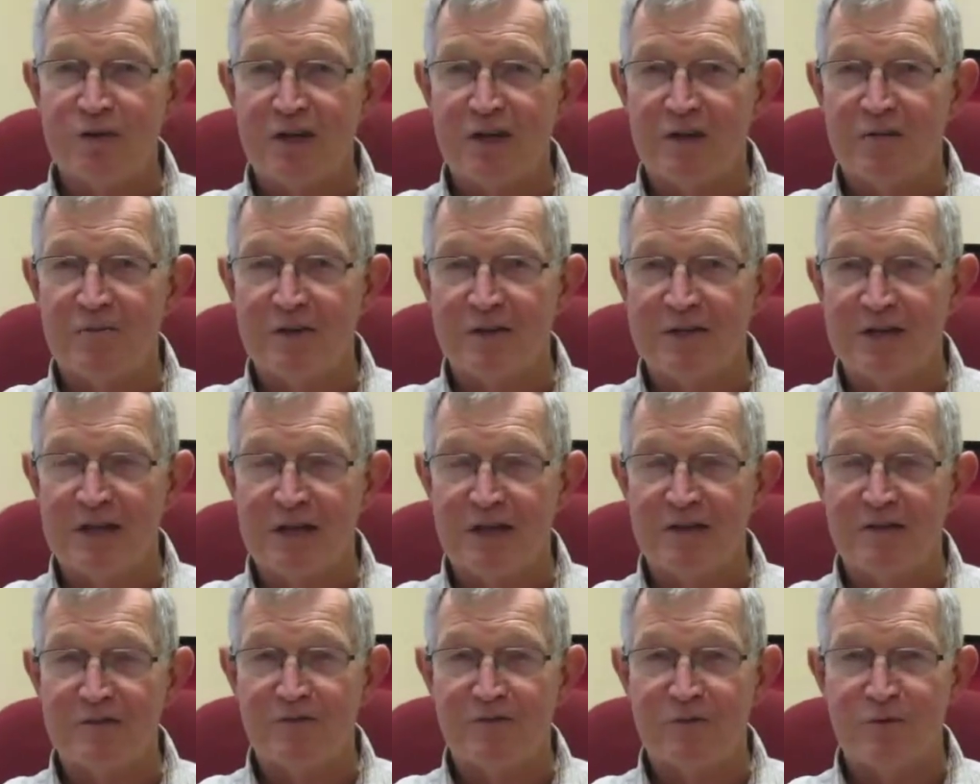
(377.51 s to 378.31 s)
It can be
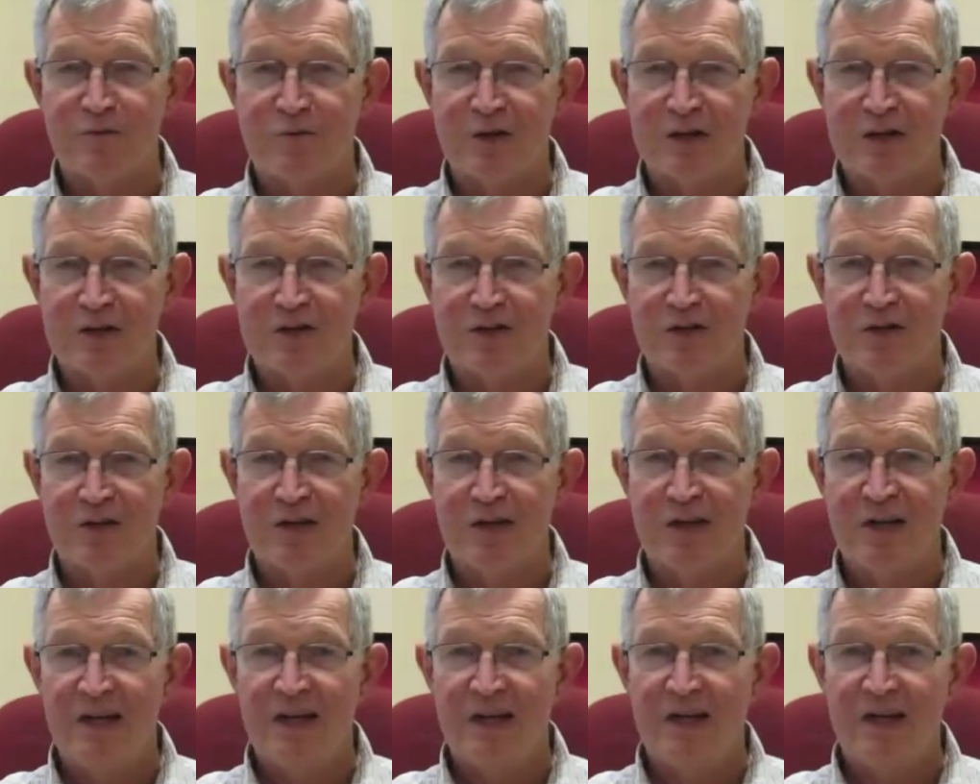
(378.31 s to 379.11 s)
taken for much
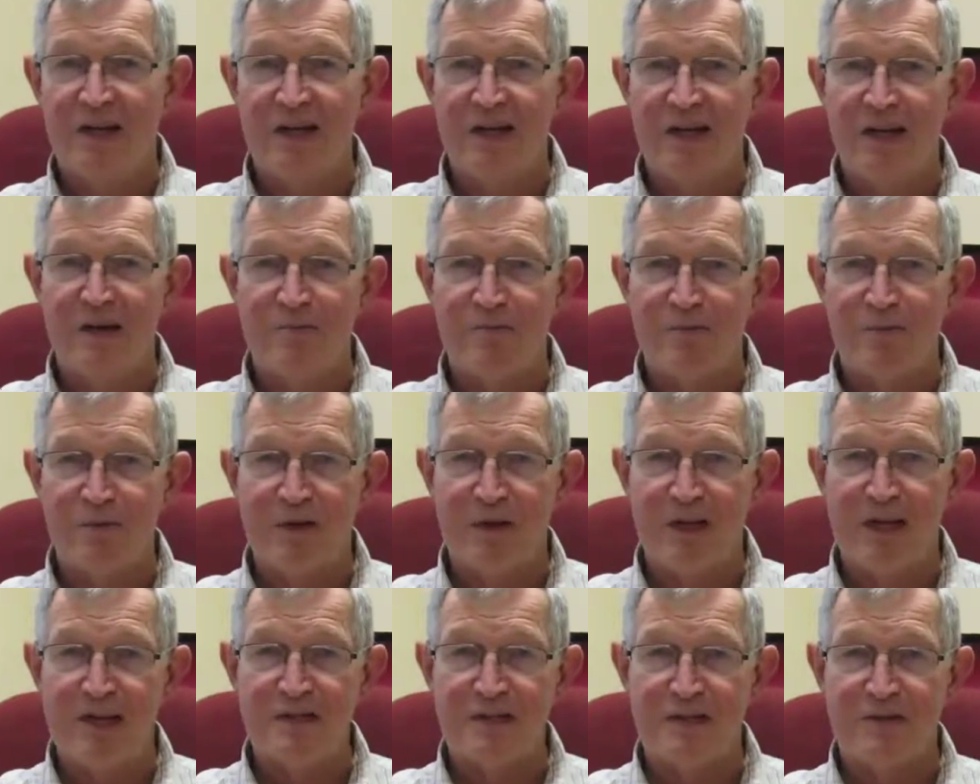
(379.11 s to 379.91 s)

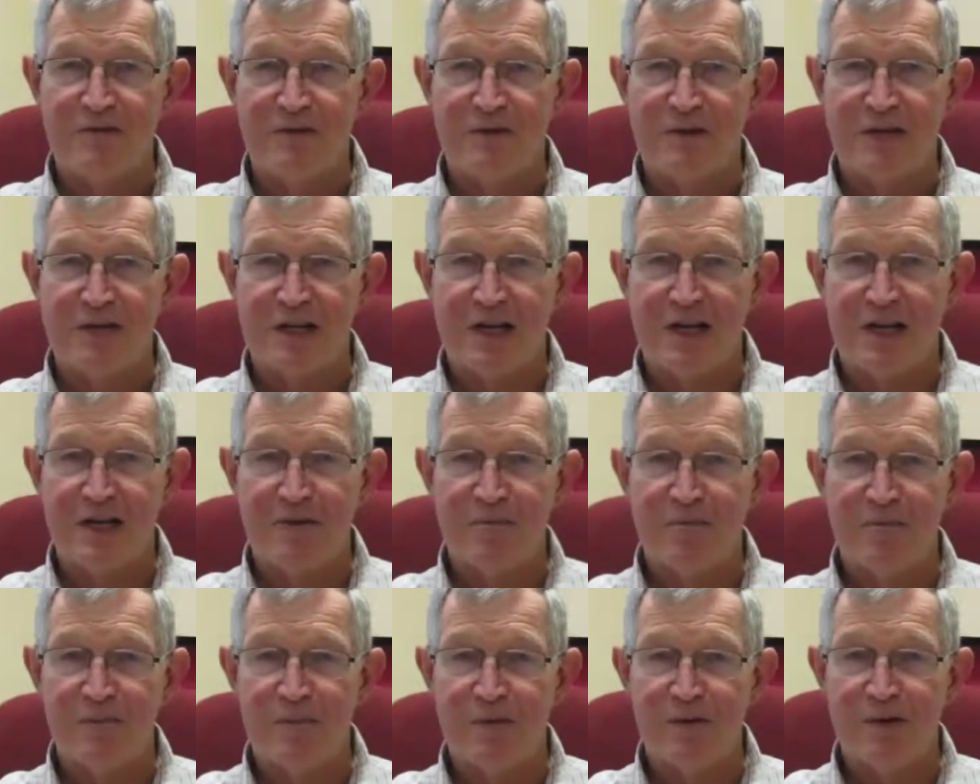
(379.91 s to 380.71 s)
less of a
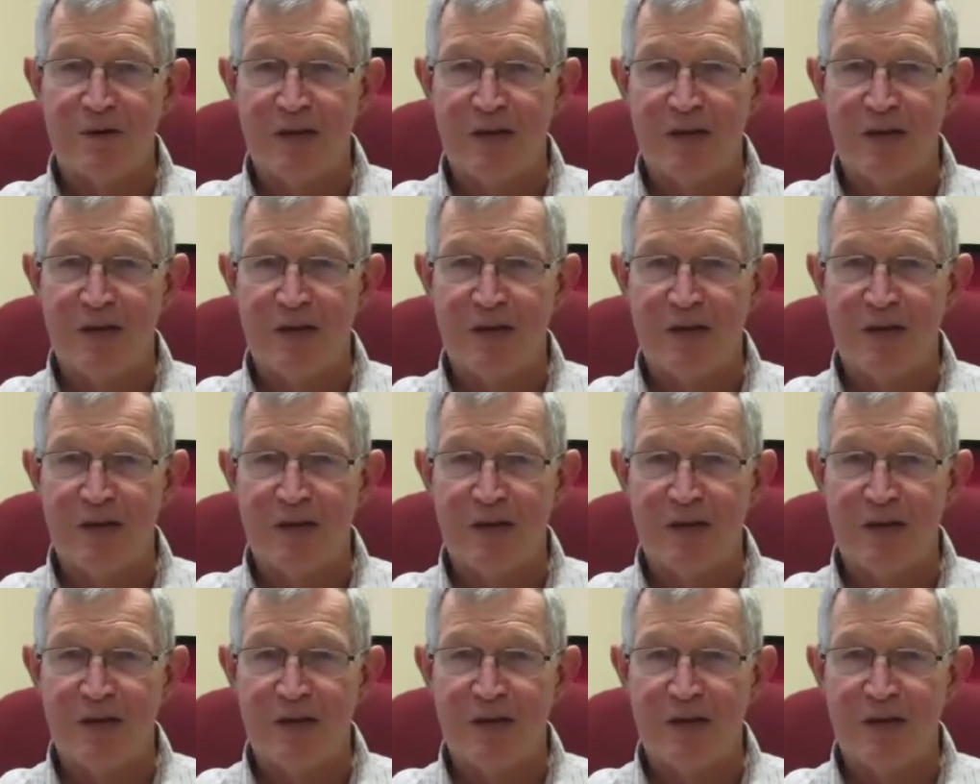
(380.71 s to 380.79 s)
time